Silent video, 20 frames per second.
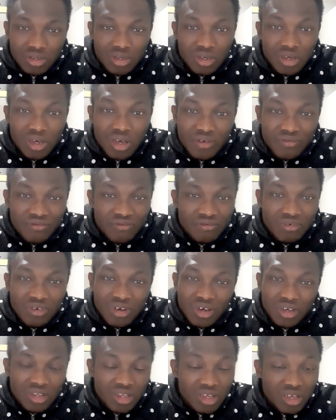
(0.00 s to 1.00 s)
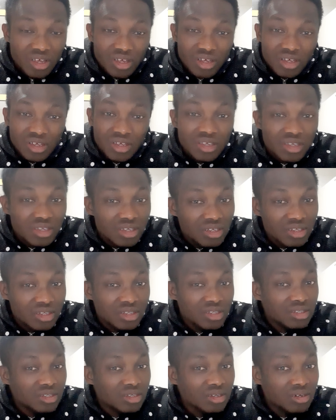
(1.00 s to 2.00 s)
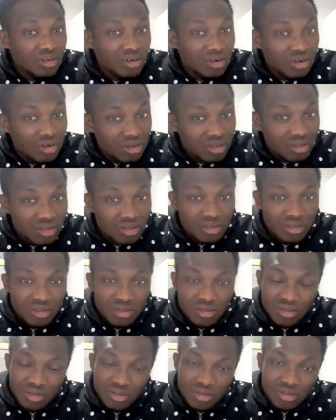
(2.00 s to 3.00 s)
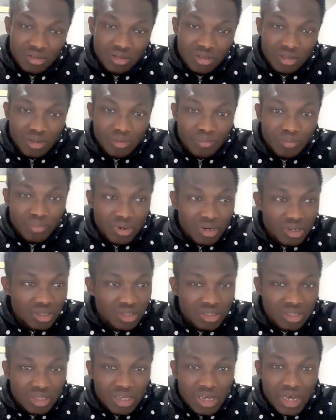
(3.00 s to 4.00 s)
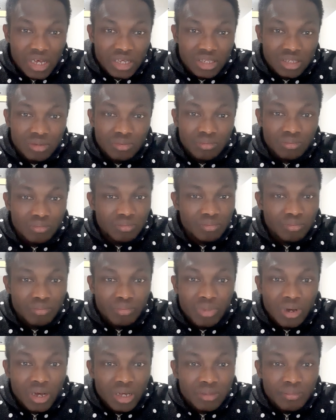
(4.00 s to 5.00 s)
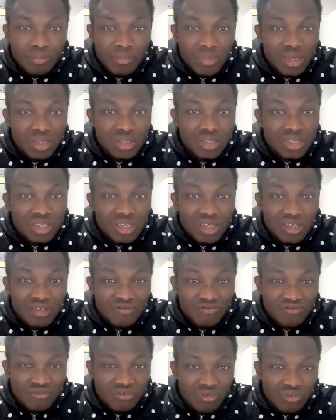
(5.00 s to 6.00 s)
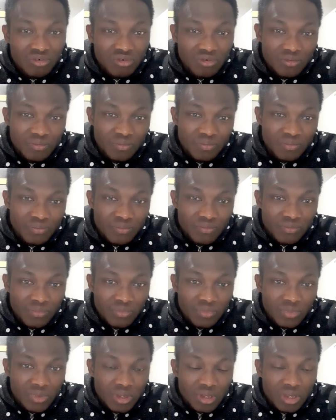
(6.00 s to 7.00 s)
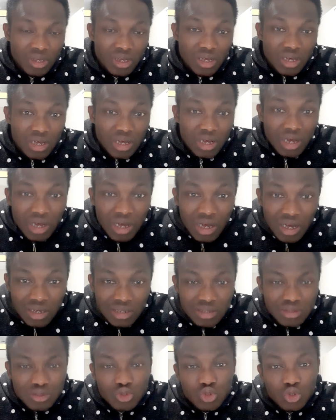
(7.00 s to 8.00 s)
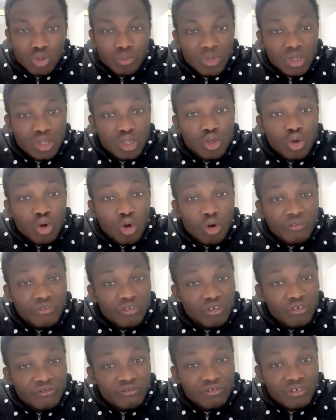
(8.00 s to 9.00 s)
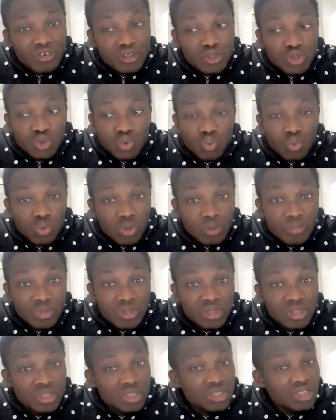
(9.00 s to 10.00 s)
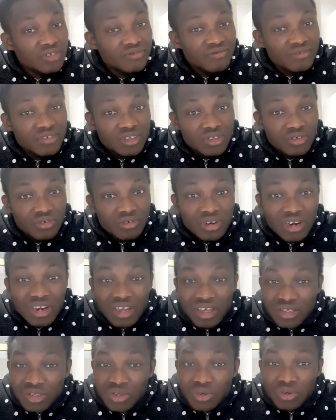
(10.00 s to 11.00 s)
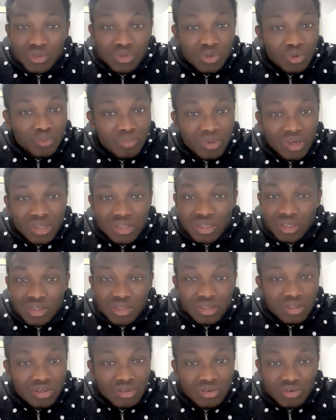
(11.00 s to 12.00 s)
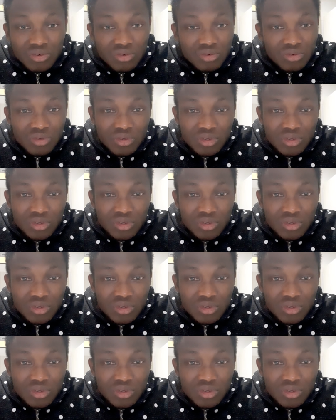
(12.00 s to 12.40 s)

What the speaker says: heaven and hell is real. Please, guys, bad meets evil. And so many of your friends will be deceiving you. Let's go to party. No.